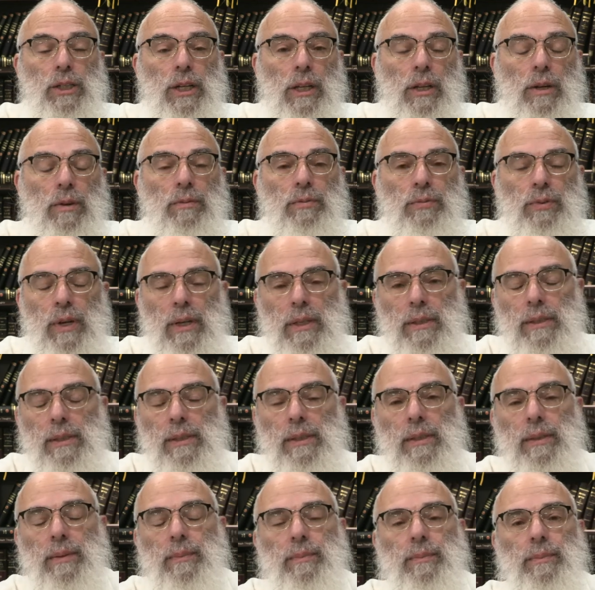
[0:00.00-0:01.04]
shalom,
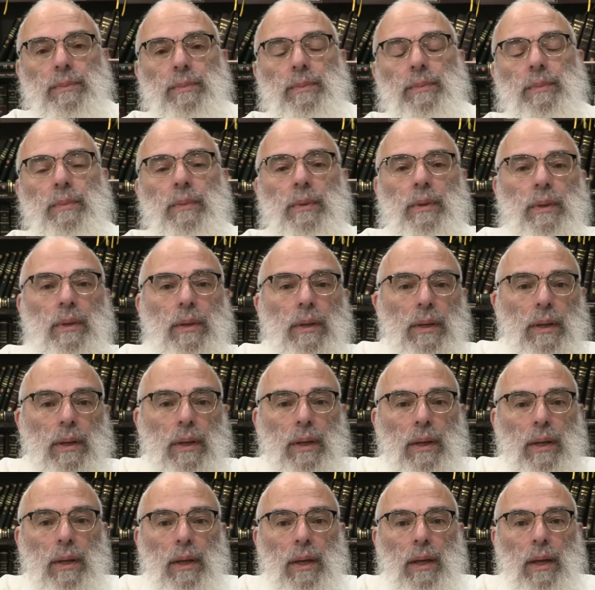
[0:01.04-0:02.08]
friends.
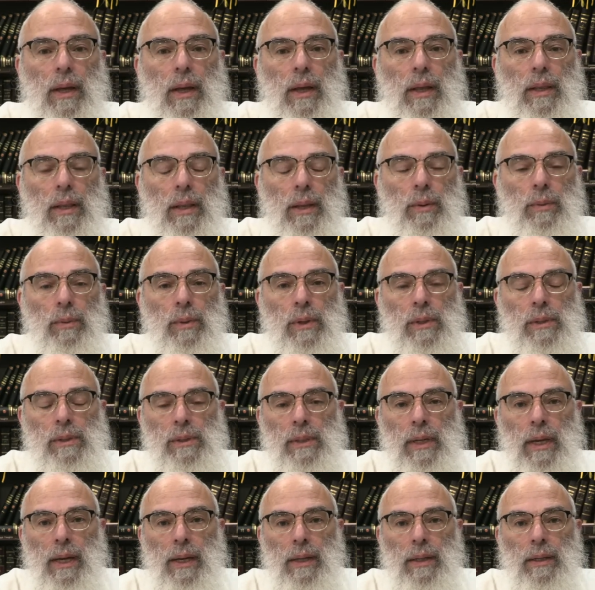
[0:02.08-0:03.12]
There
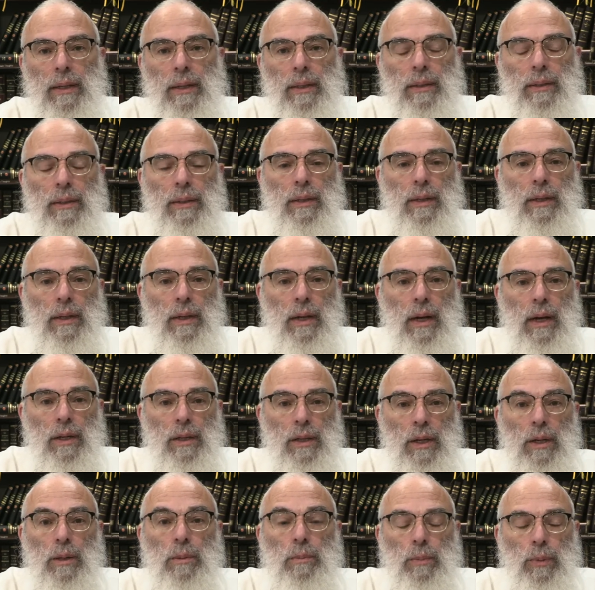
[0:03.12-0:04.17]
was a
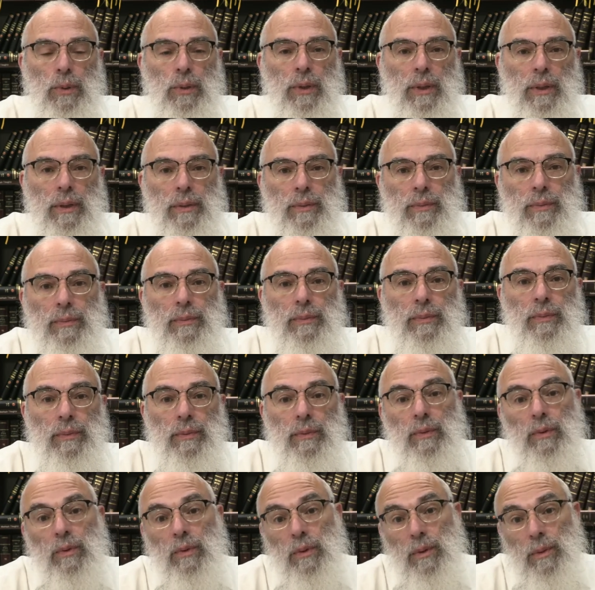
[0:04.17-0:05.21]
young boy,
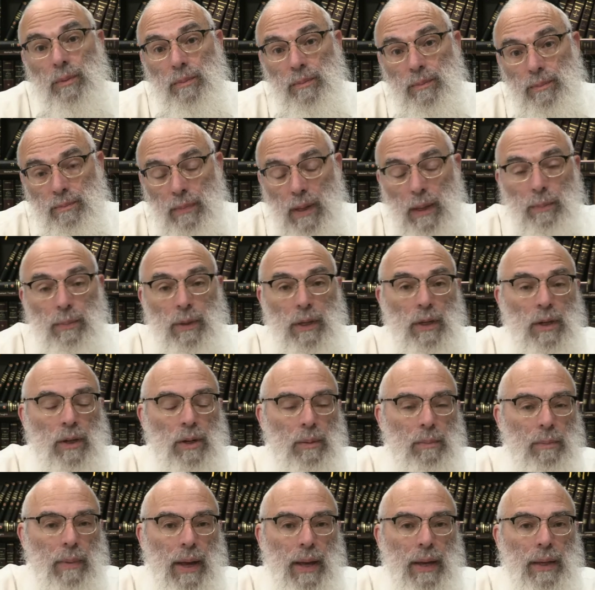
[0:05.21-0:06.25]
or maybe
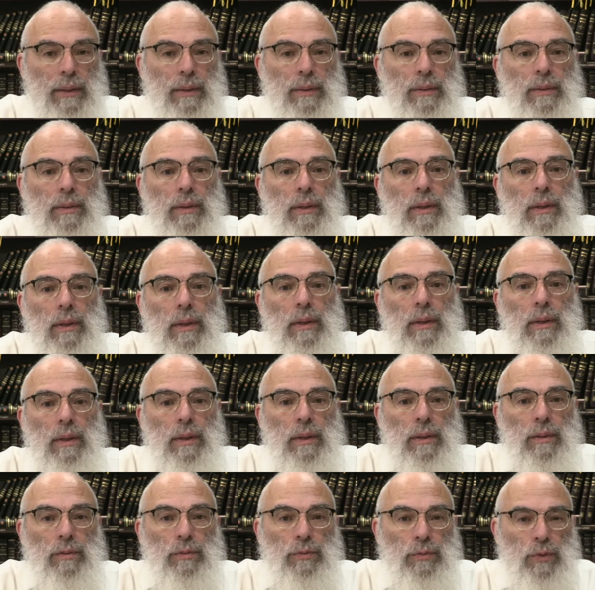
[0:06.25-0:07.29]
young man,
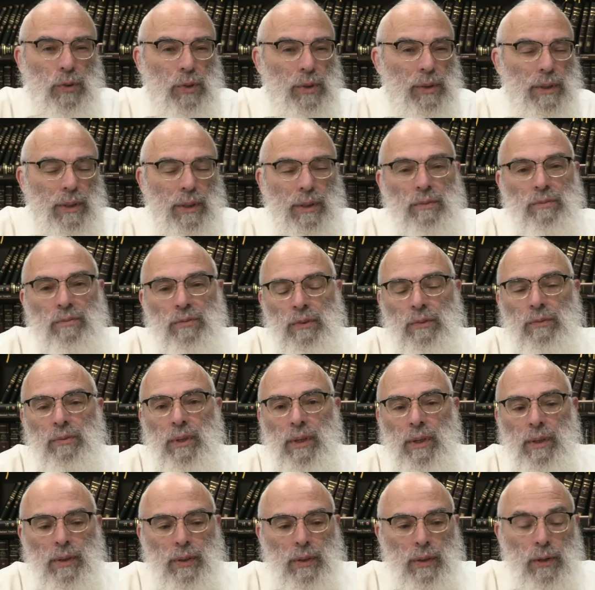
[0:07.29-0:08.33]
14,
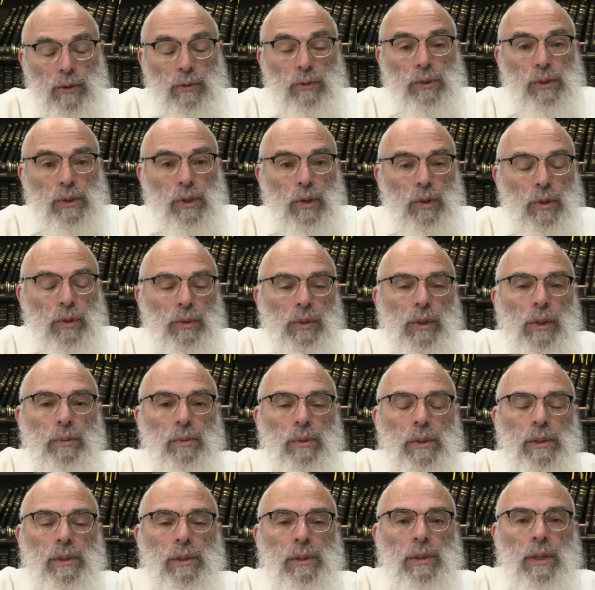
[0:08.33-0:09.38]
15 years old. He
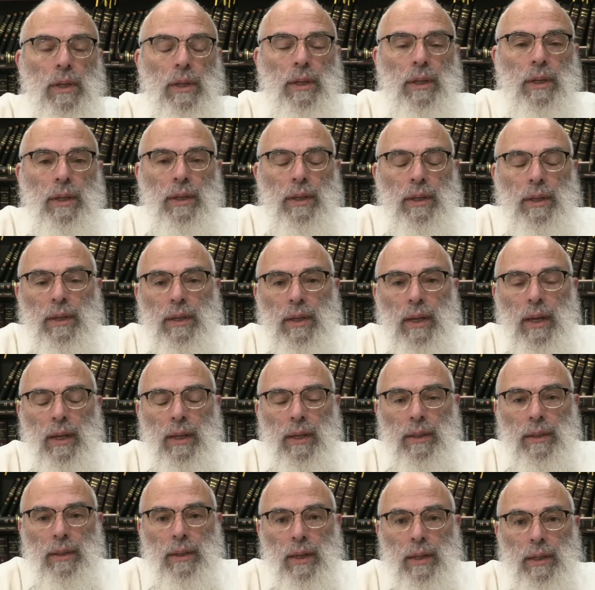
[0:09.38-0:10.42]
was studying in
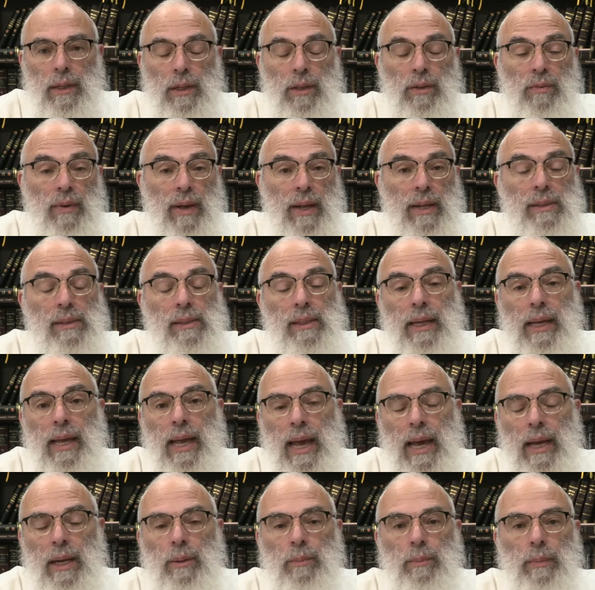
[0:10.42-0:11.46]
an advanced
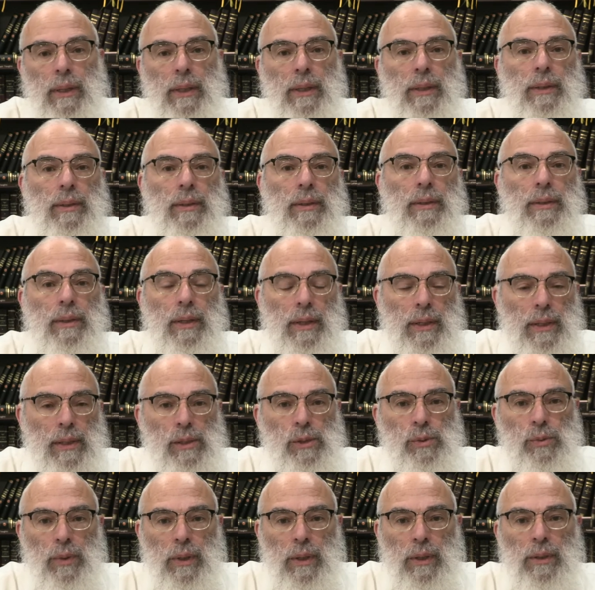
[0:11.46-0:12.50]
academy in
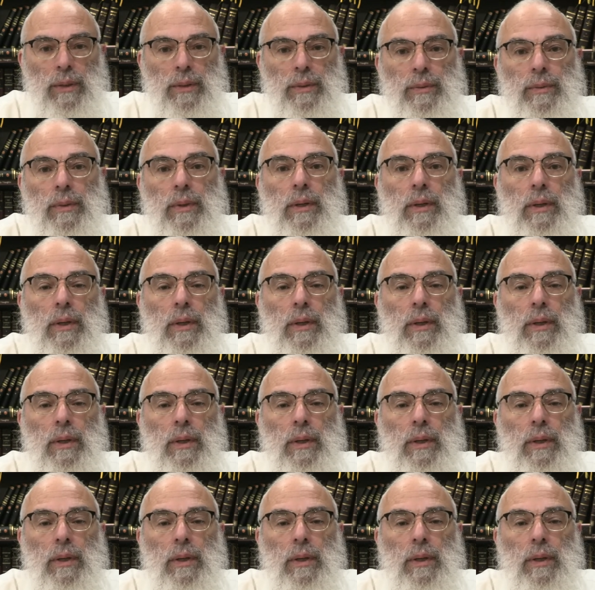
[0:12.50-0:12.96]
Israel,